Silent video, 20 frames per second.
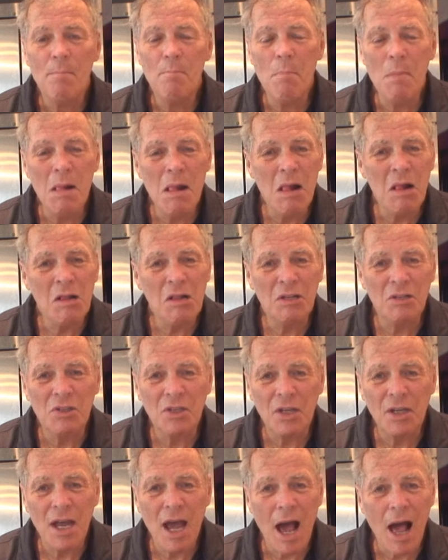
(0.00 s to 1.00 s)
millions
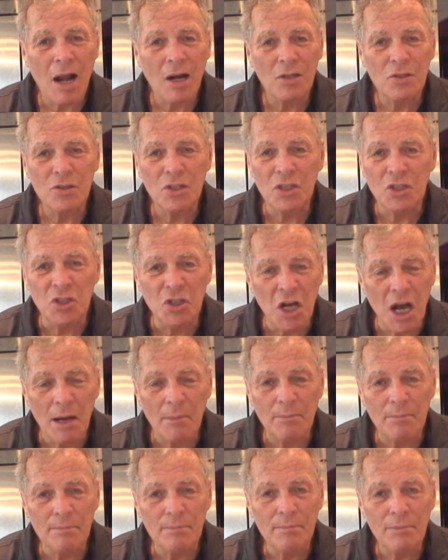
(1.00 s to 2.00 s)
of dollars to
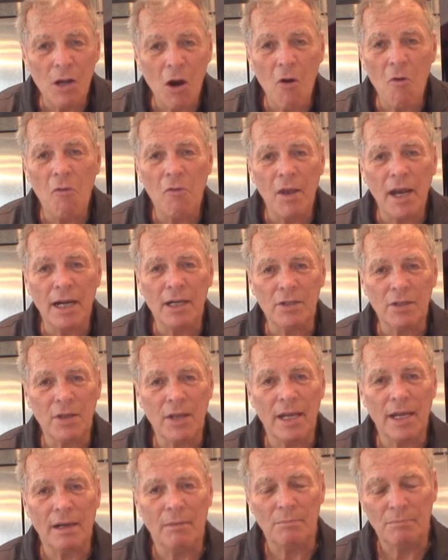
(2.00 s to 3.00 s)
jump over there to
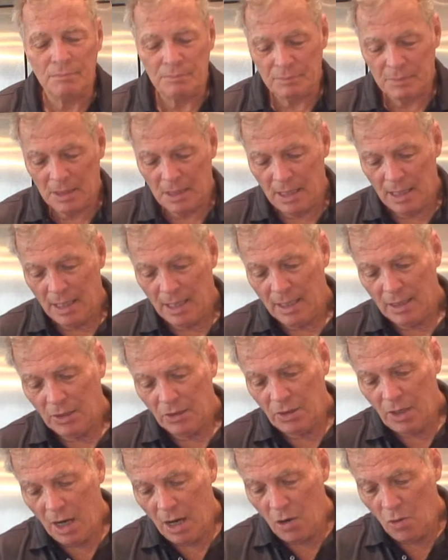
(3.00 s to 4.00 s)
them.
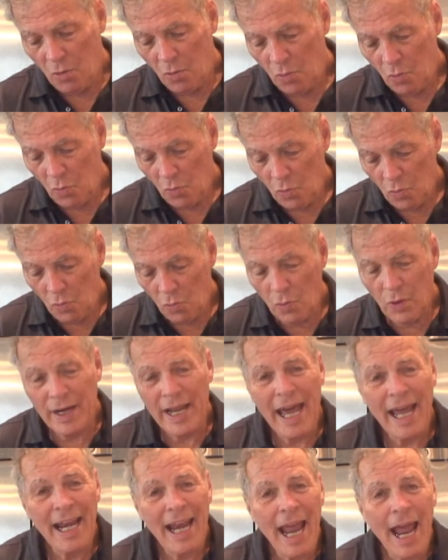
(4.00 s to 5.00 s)
So when
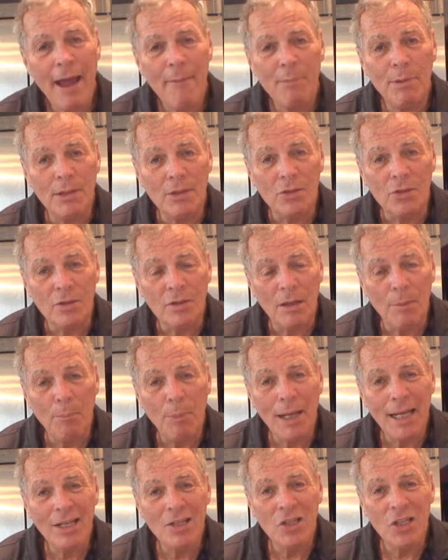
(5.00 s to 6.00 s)
that happens, the
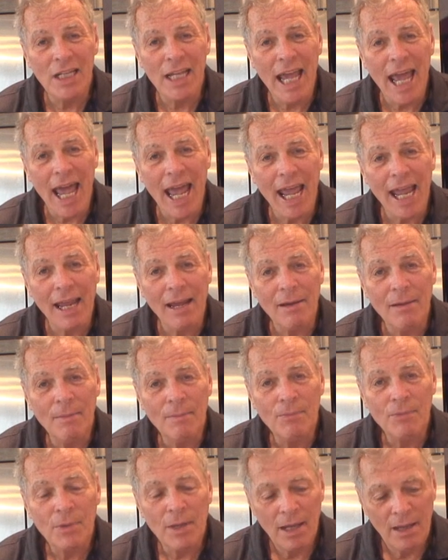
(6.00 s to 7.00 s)
PGA,
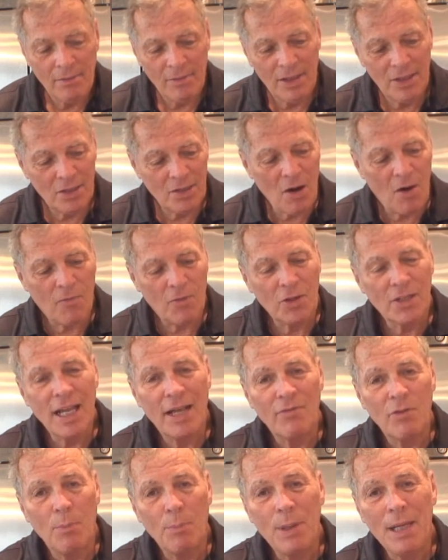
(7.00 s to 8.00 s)
these golfers
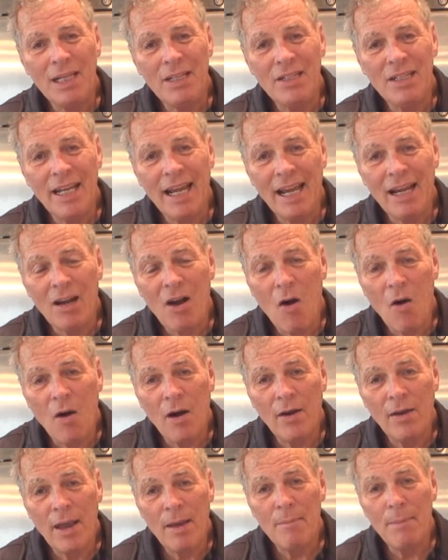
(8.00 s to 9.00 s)
got the PGA
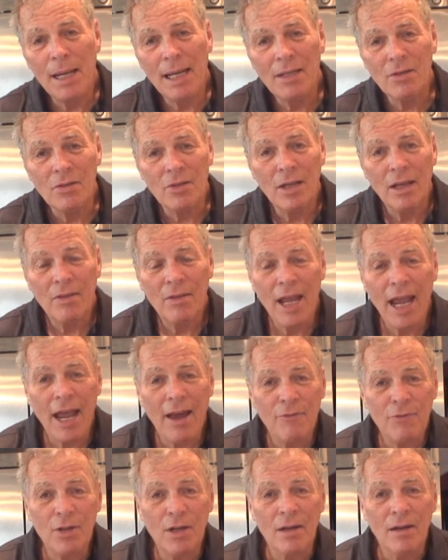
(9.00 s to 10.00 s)
card. That means they
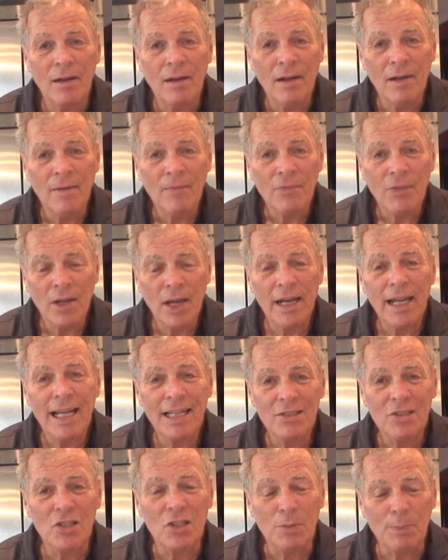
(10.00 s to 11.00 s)
have to, they
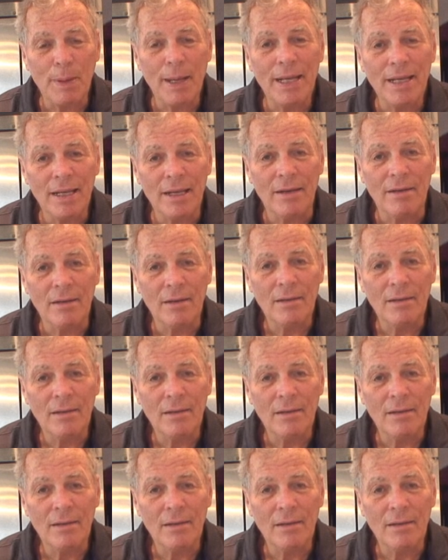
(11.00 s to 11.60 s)
get suspended.